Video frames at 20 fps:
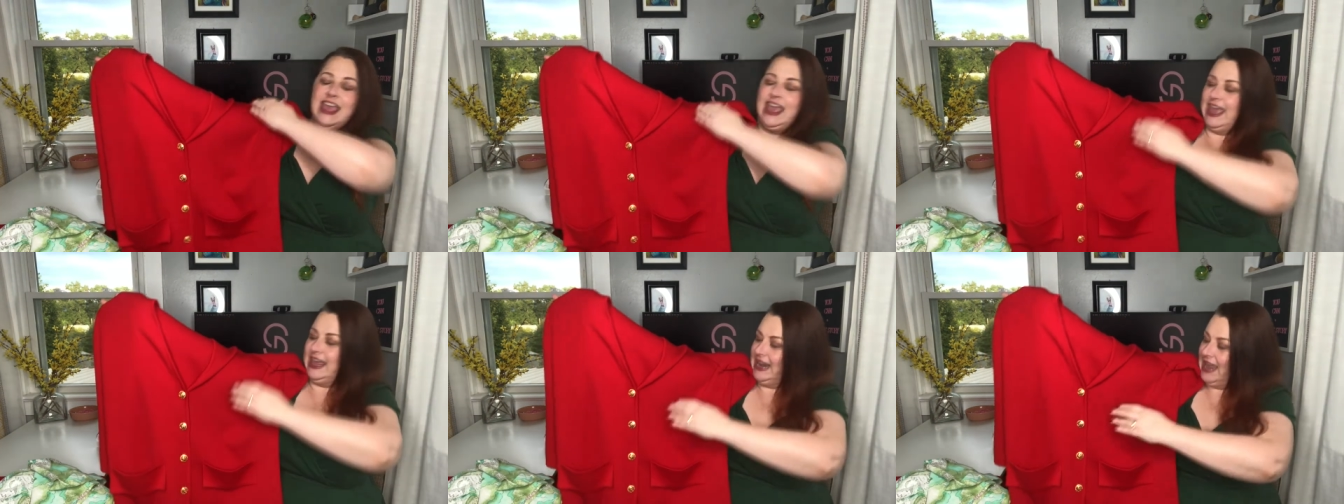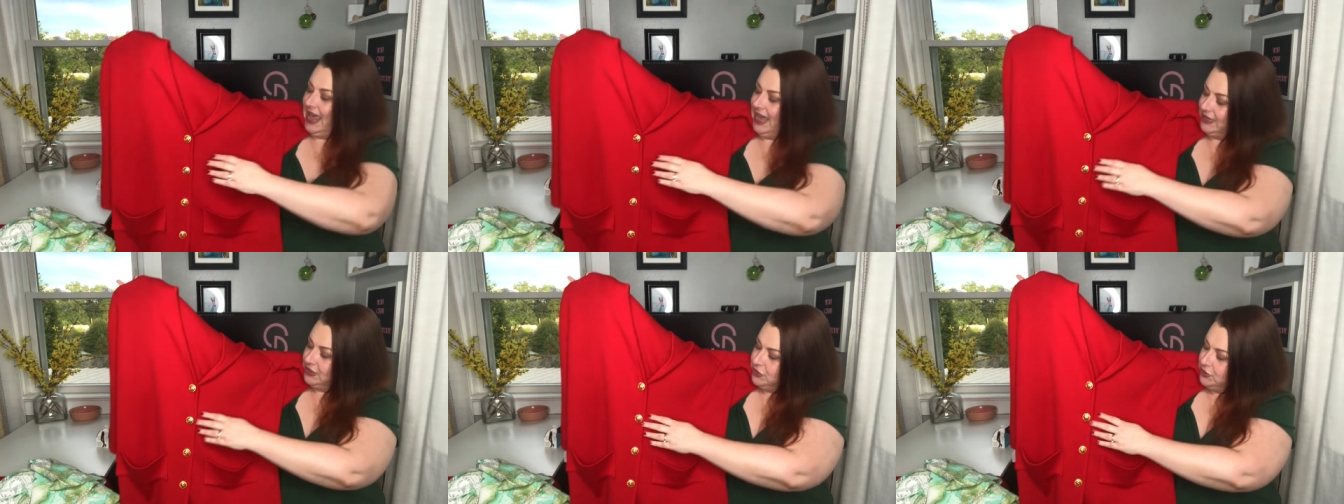and
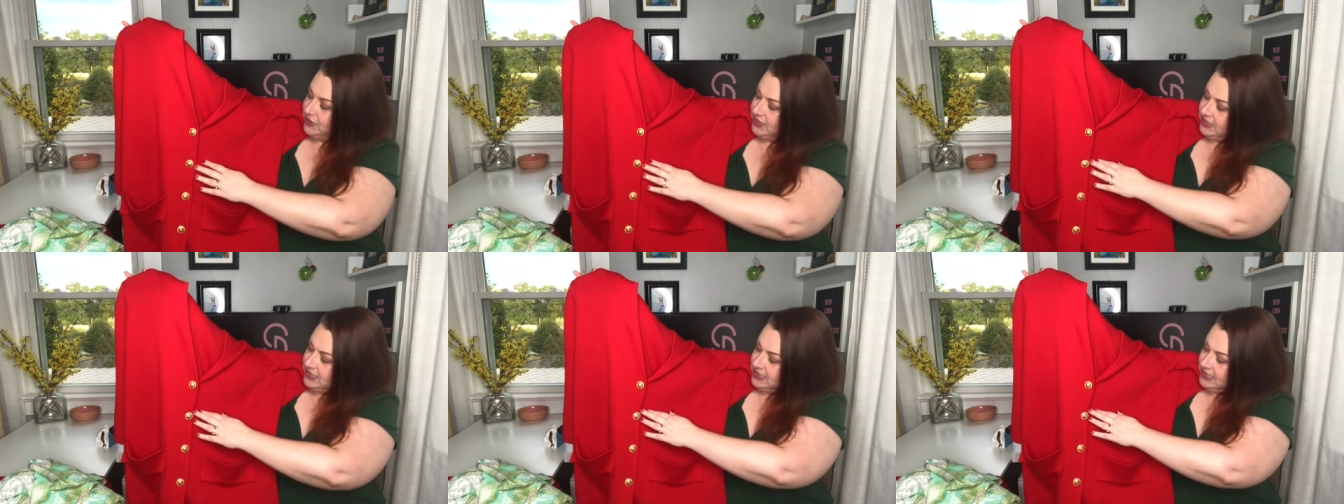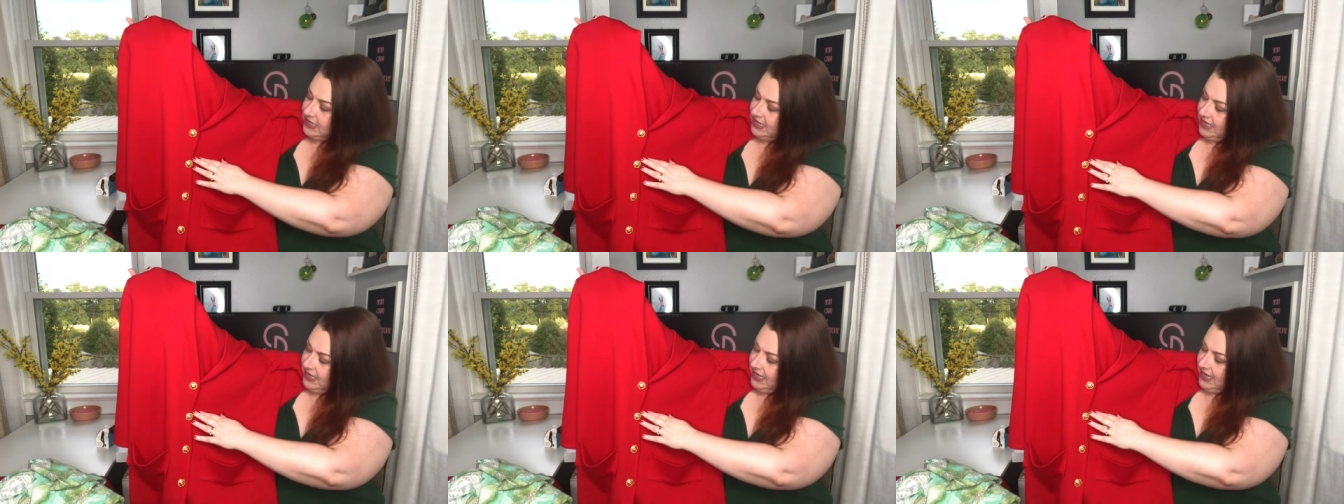as you can
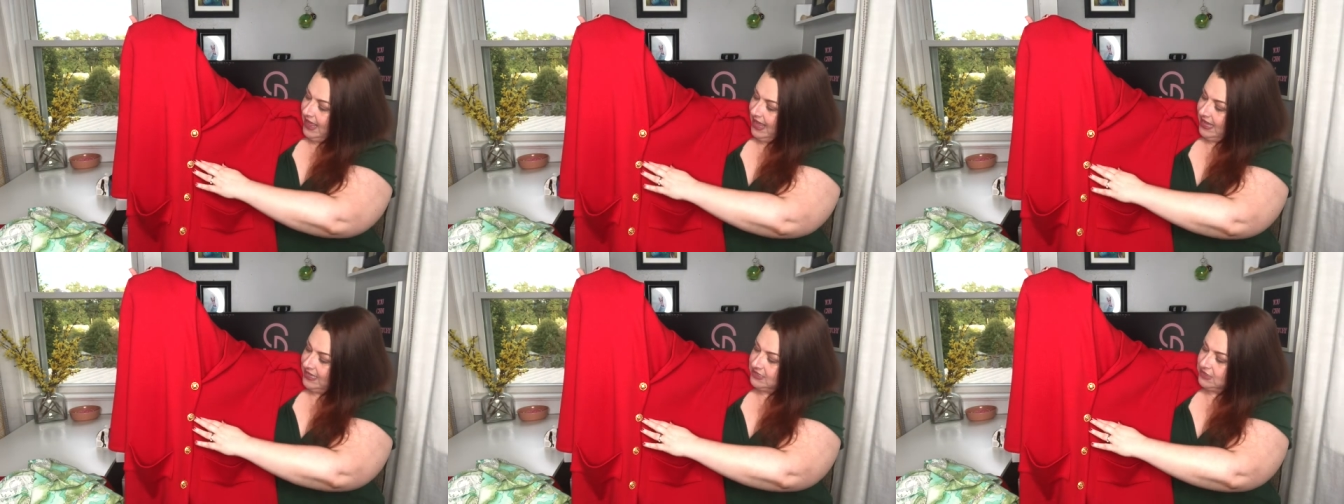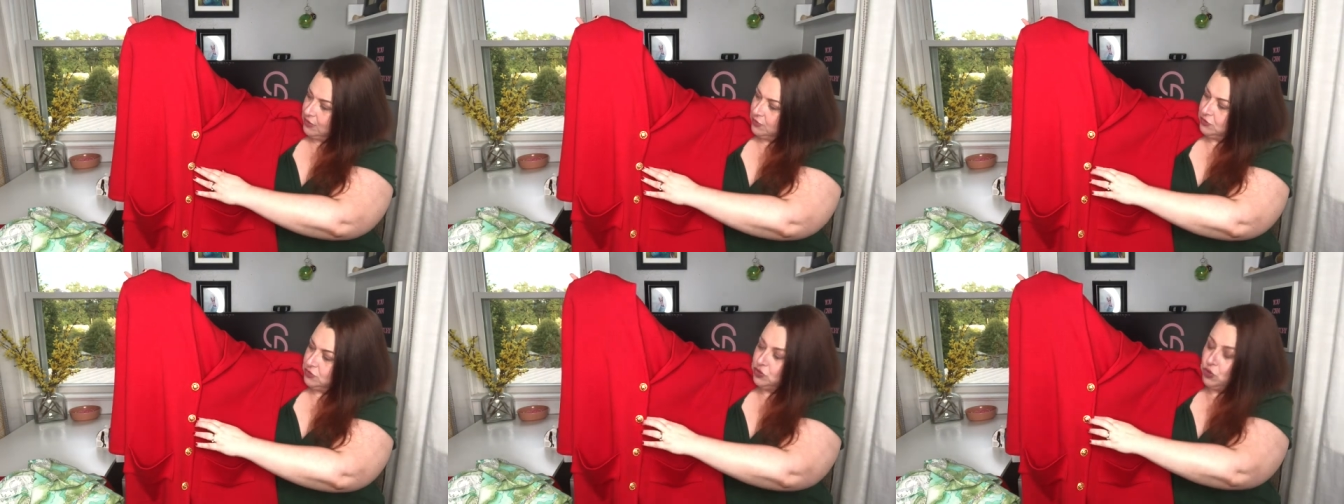see, it has
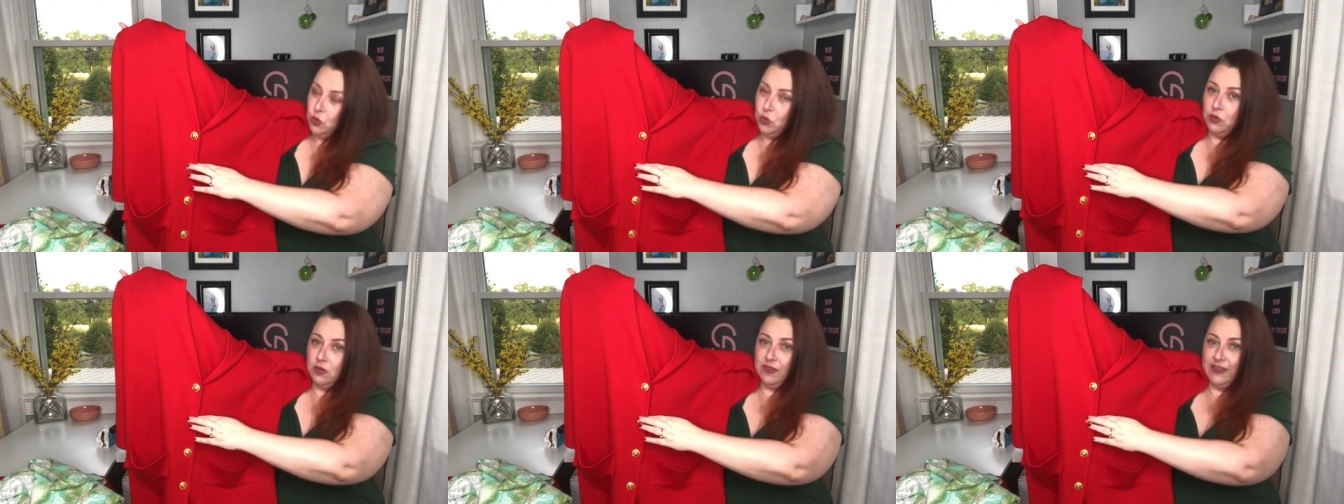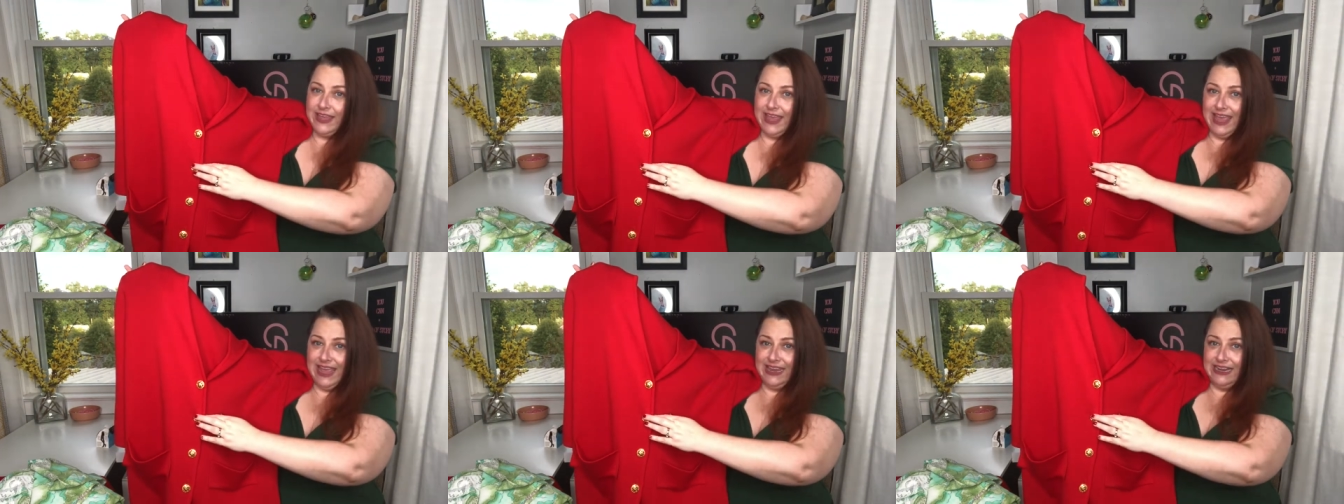those
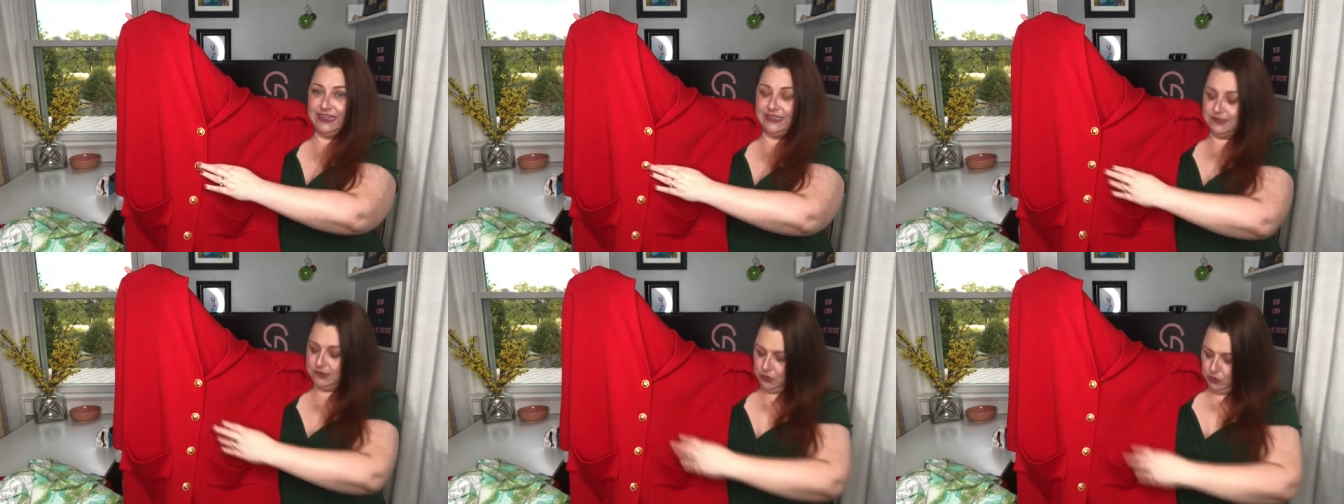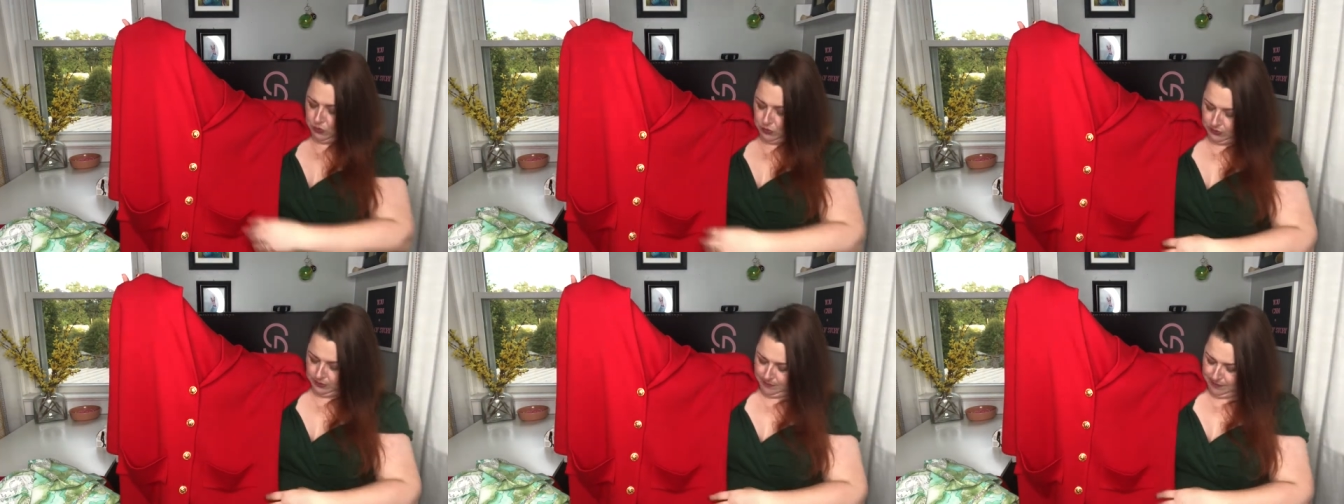totally 80s
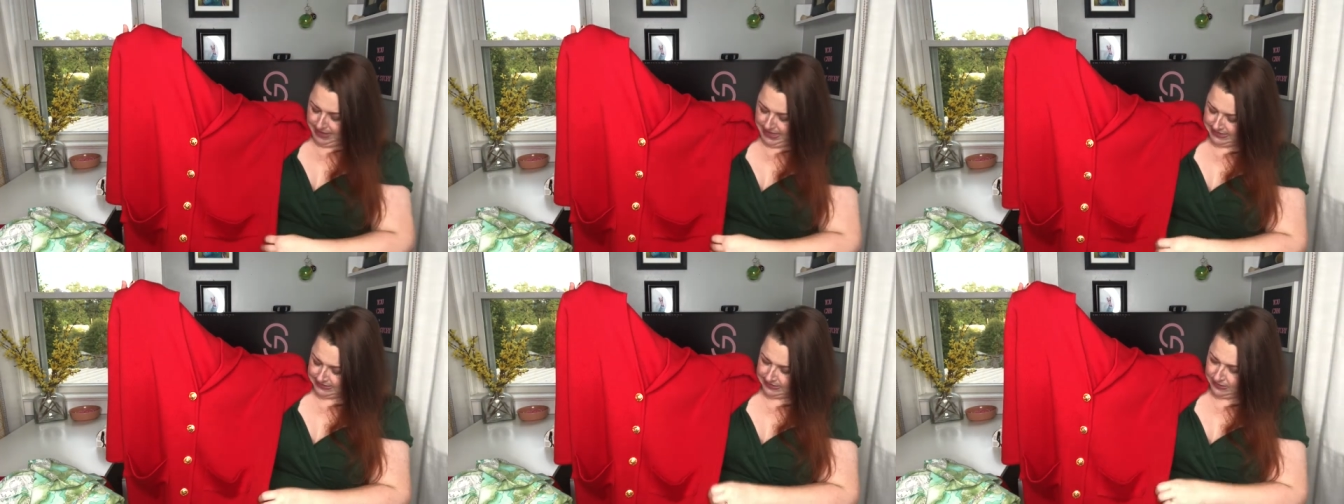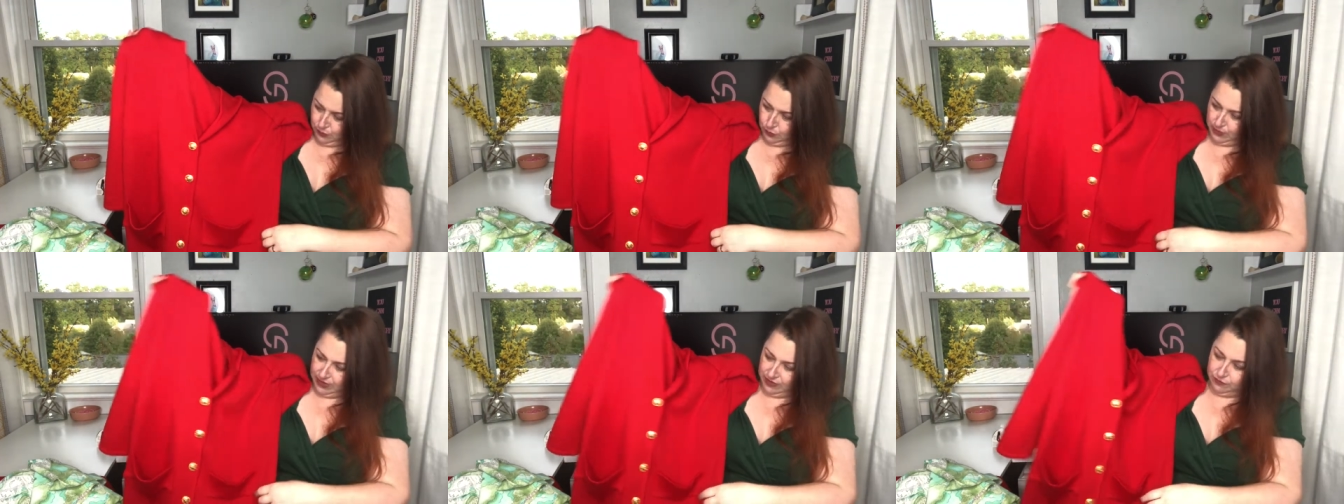gold
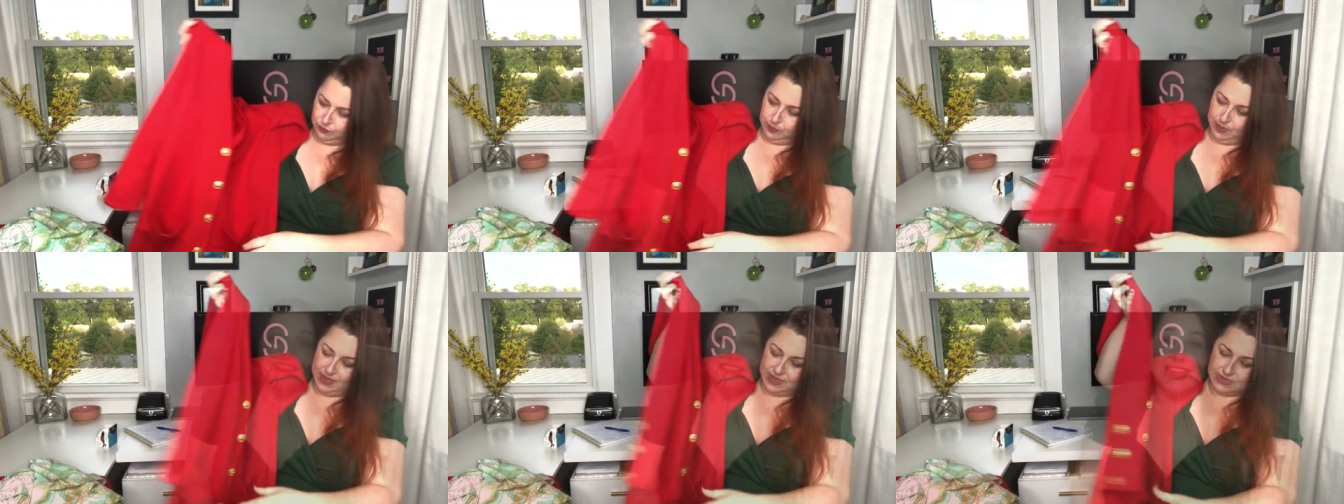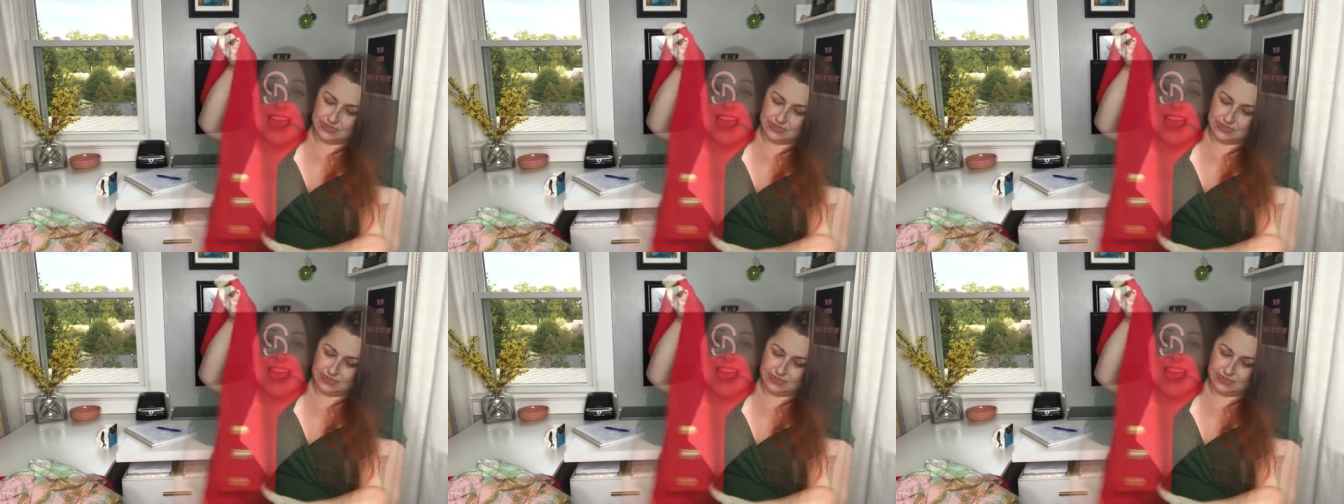basket weave buttons.